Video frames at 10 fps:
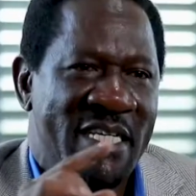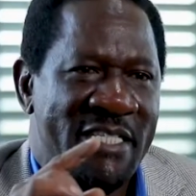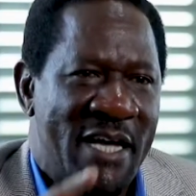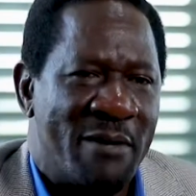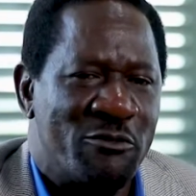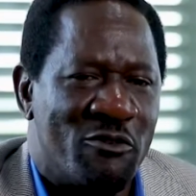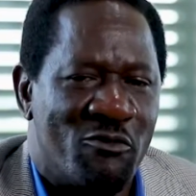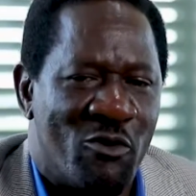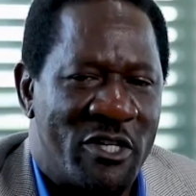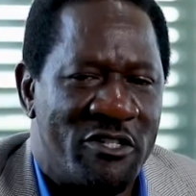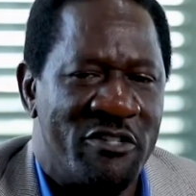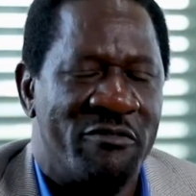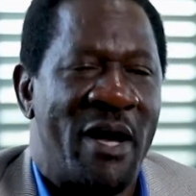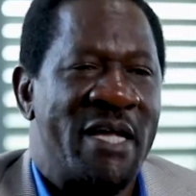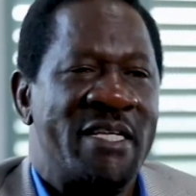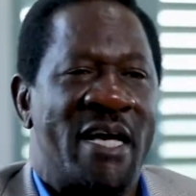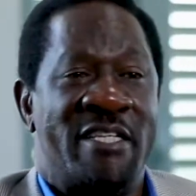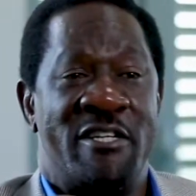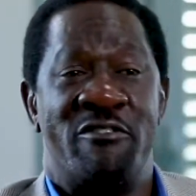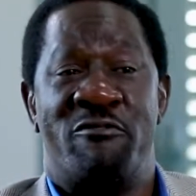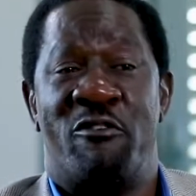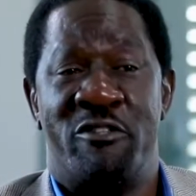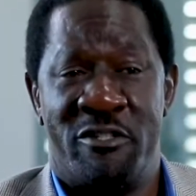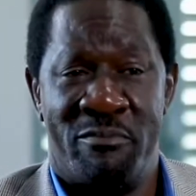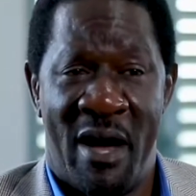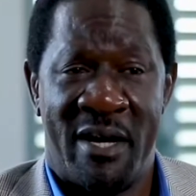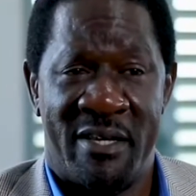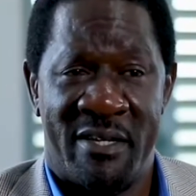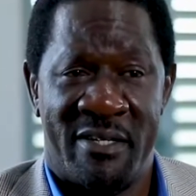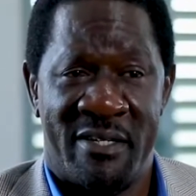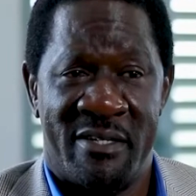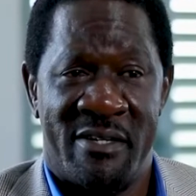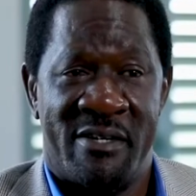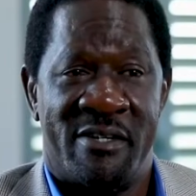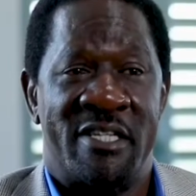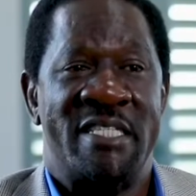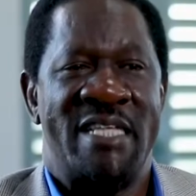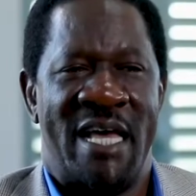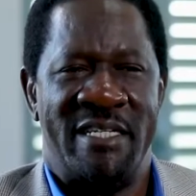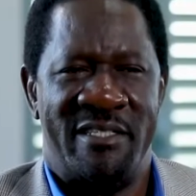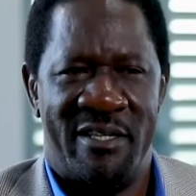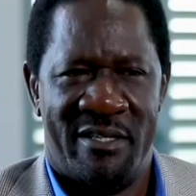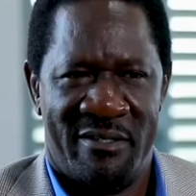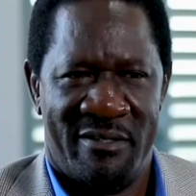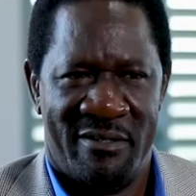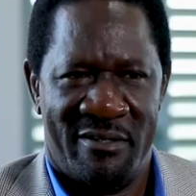In terms of what defines as a default in banking, is 90 days.